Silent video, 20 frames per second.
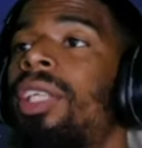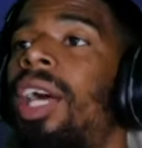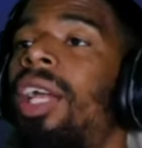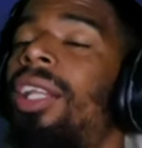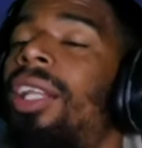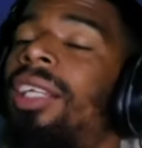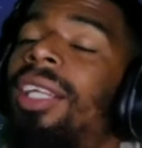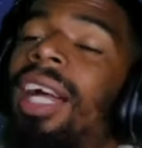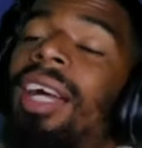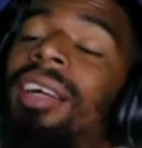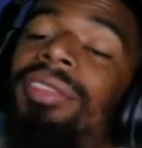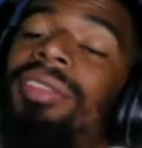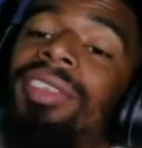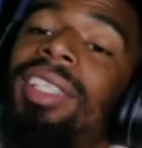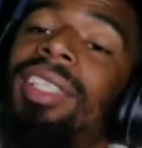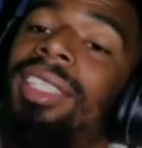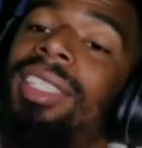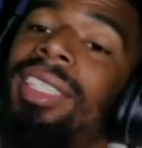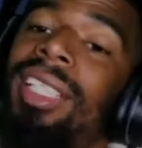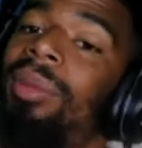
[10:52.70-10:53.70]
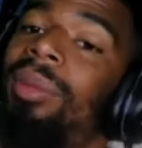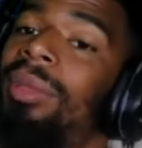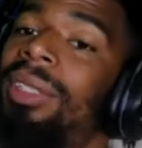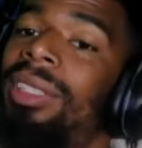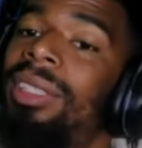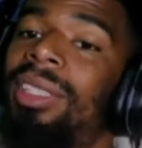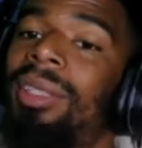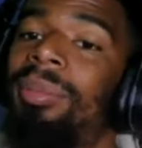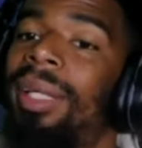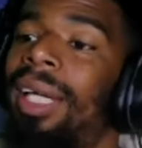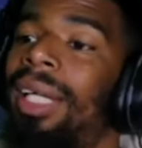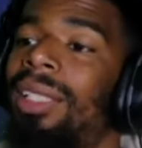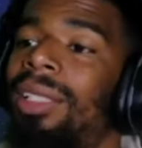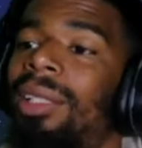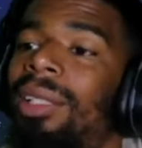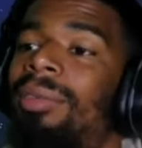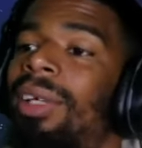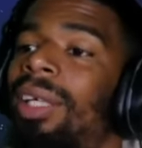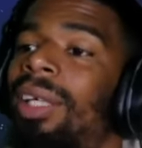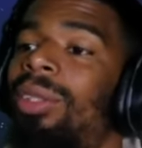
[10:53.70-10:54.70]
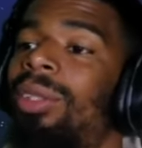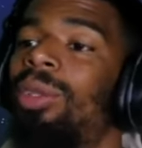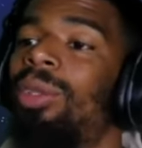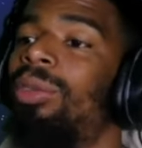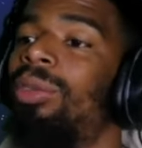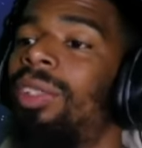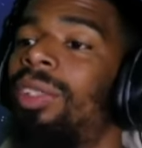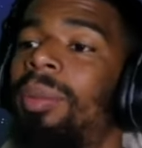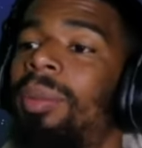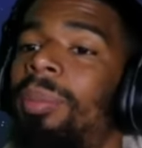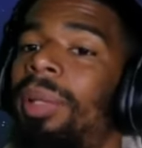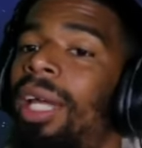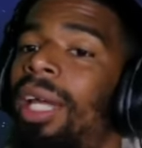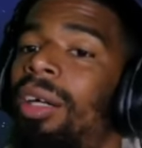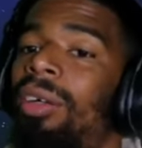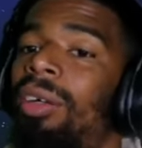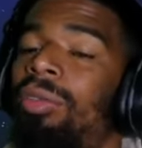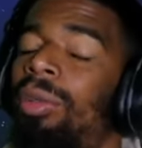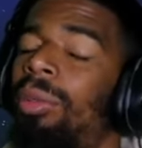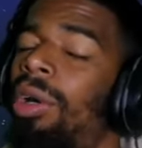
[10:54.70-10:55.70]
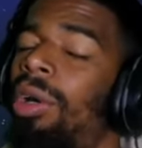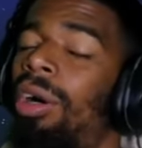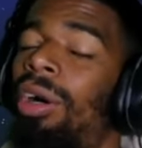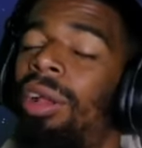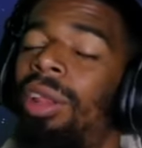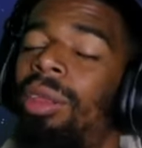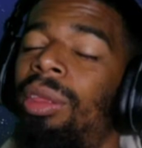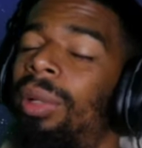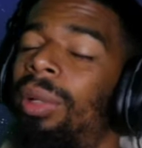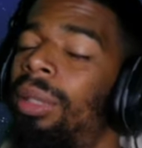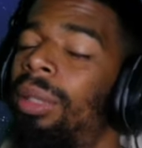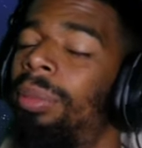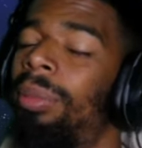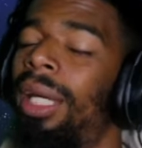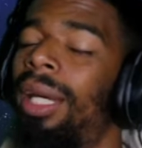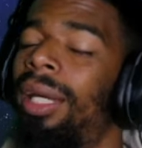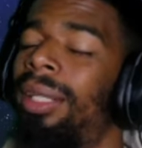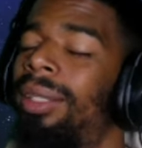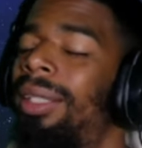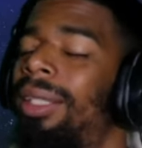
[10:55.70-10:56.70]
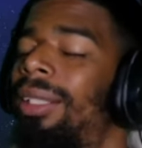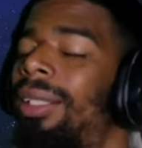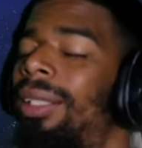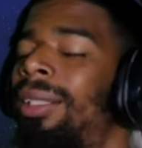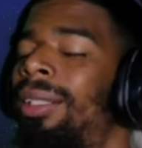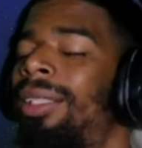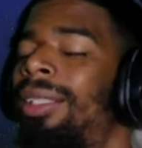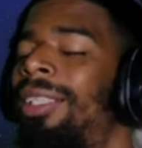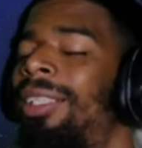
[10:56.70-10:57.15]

Y'all are not going to tell me Sebastian Vettel's going to battle from all the way back there.